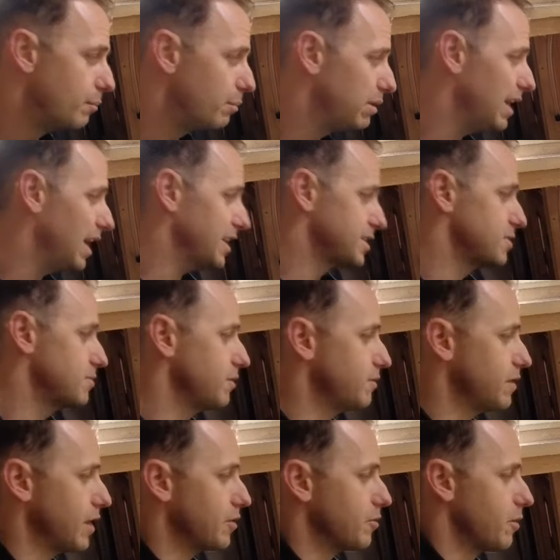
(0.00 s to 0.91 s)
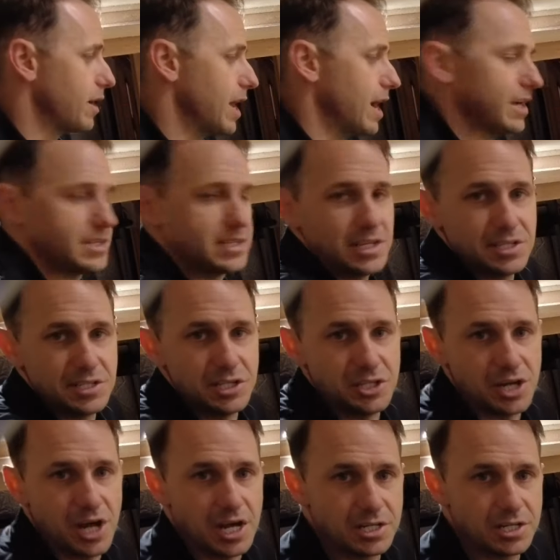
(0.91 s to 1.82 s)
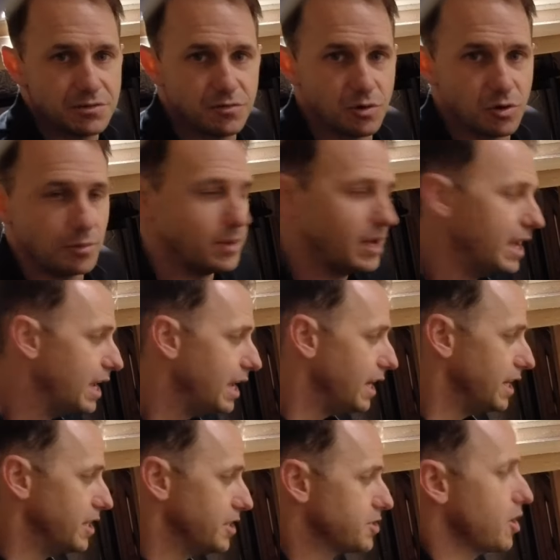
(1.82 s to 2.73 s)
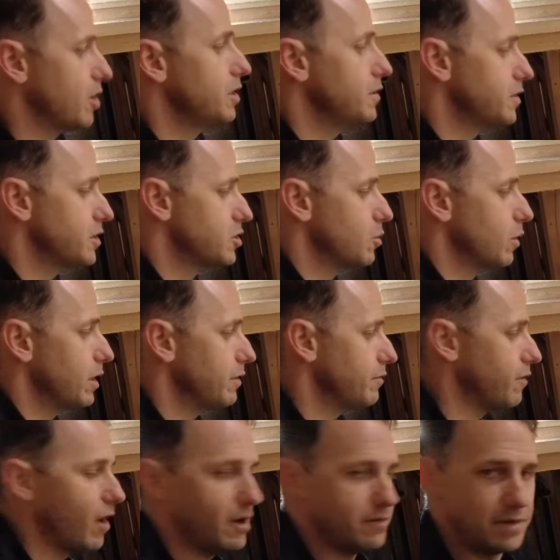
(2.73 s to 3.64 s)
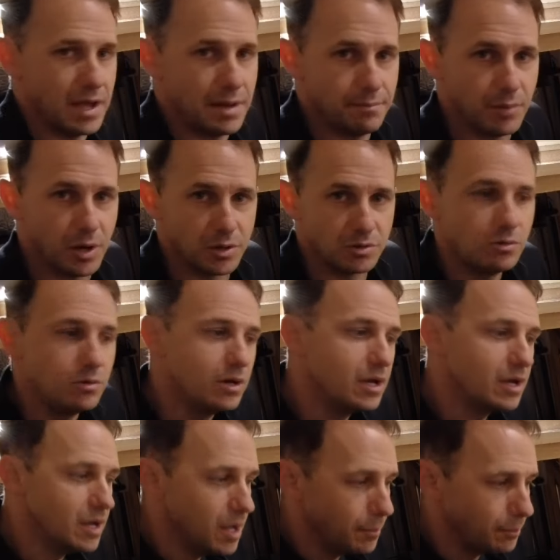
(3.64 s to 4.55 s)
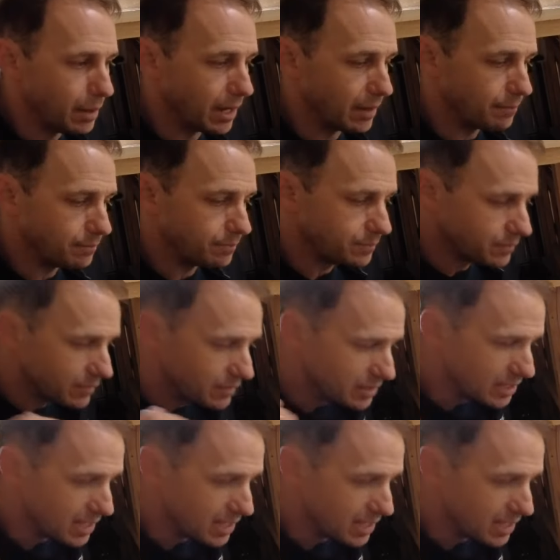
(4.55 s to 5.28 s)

Plus, we've done the Redarc DC charger for him. It is only the 25 amp model, but to